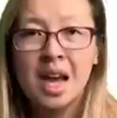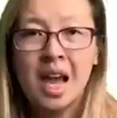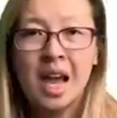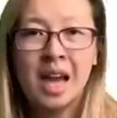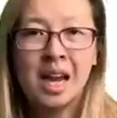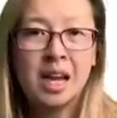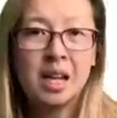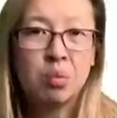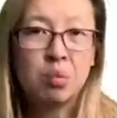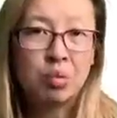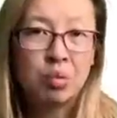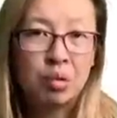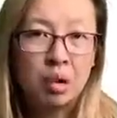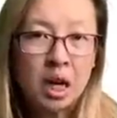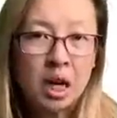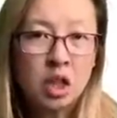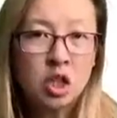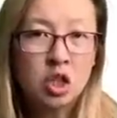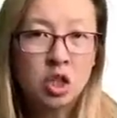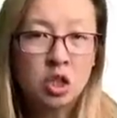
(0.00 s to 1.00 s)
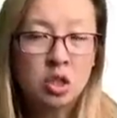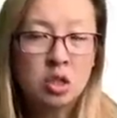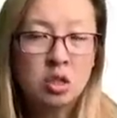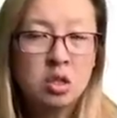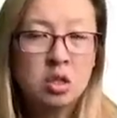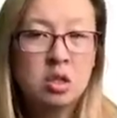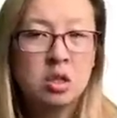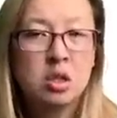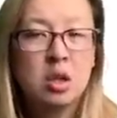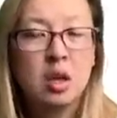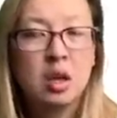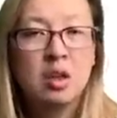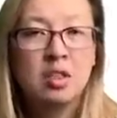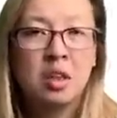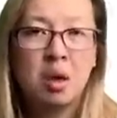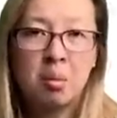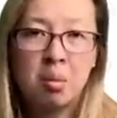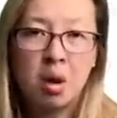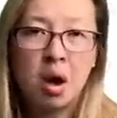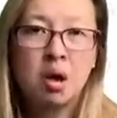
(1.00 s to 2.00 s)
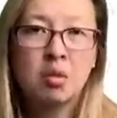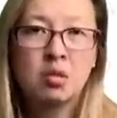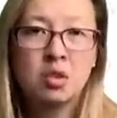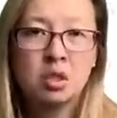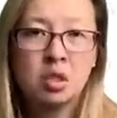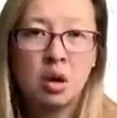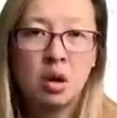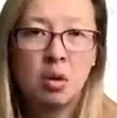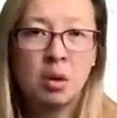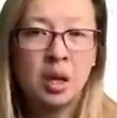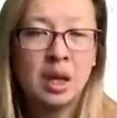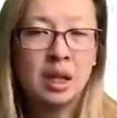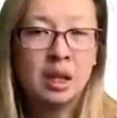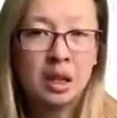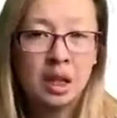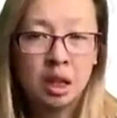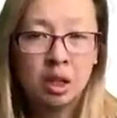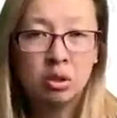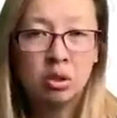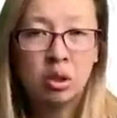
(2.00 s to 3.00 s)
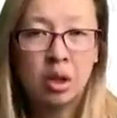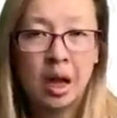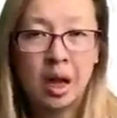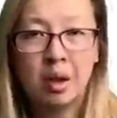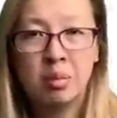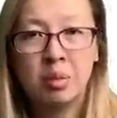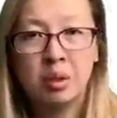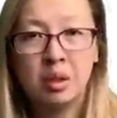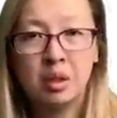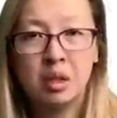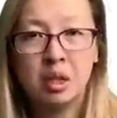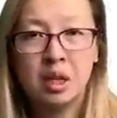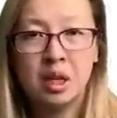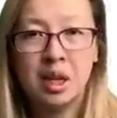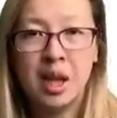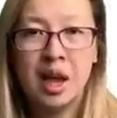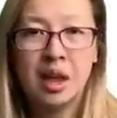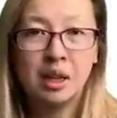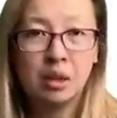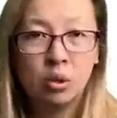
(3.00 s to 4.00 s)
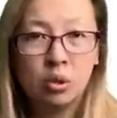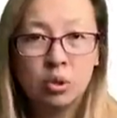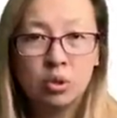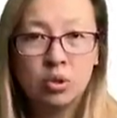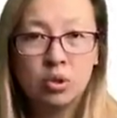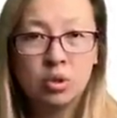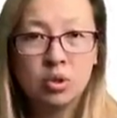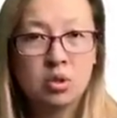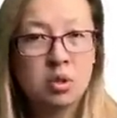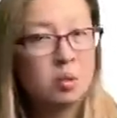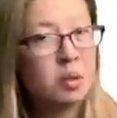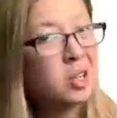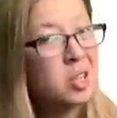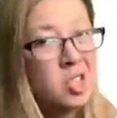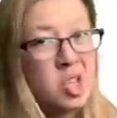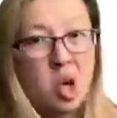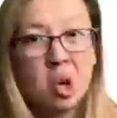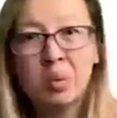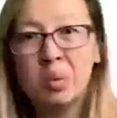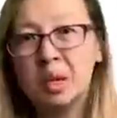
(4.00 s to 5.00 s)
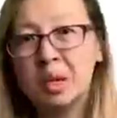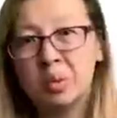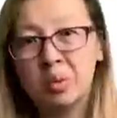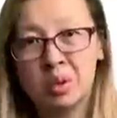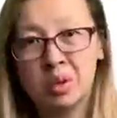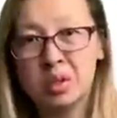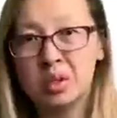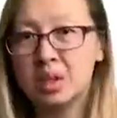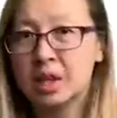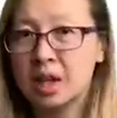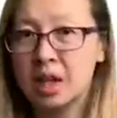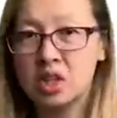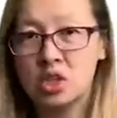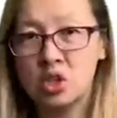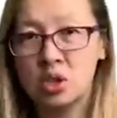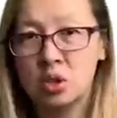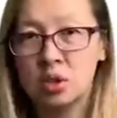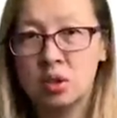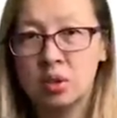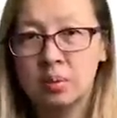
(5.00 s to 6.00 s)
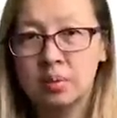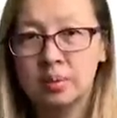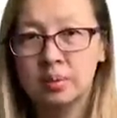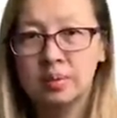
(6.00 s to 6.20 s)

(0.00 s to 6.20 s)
any breaches that might result in legal liability and lawsuits because nobody wants to get sued.